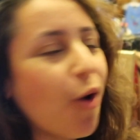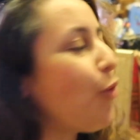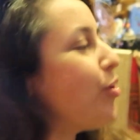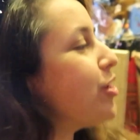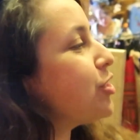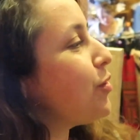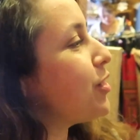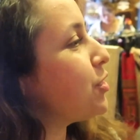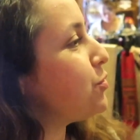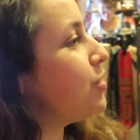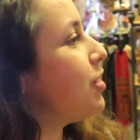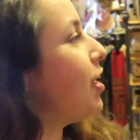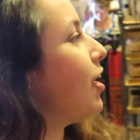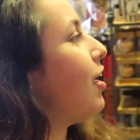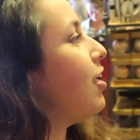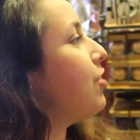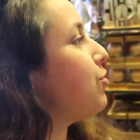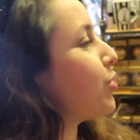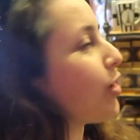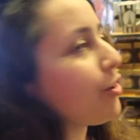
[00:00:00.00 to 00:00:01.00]
It always makes me
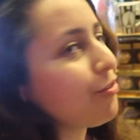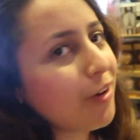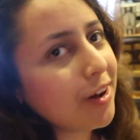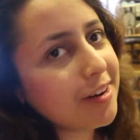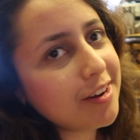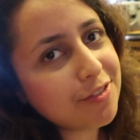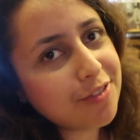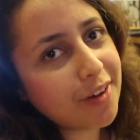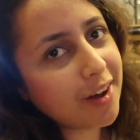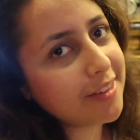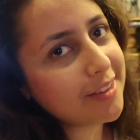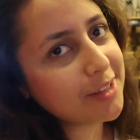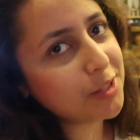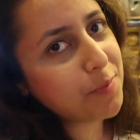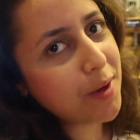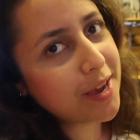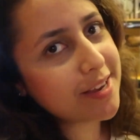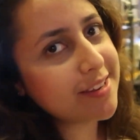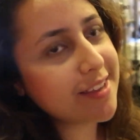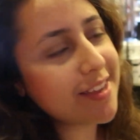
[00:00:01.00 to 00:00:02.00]
laugh when I finally find
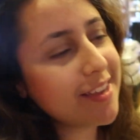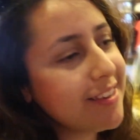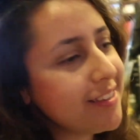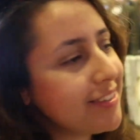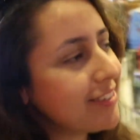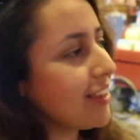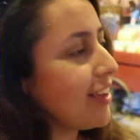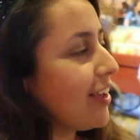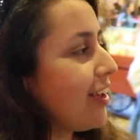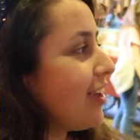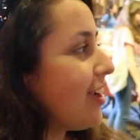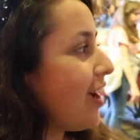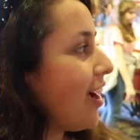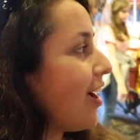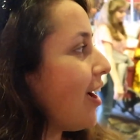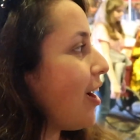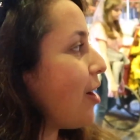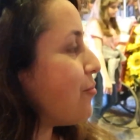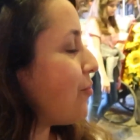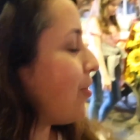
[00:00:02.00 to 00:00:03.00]
these paintings.
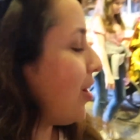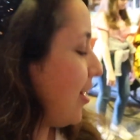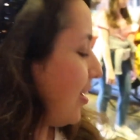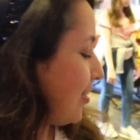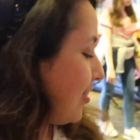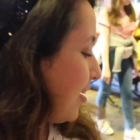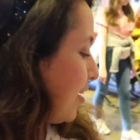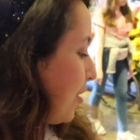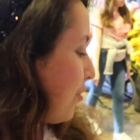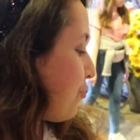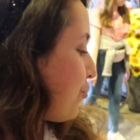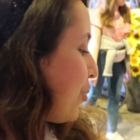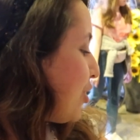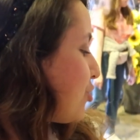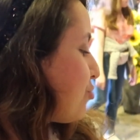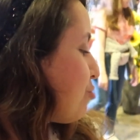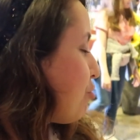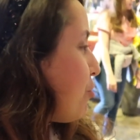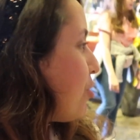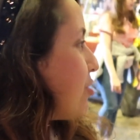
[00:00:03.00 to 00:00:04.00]
Um, the
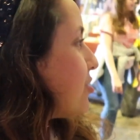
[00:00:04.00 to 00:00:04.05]
French one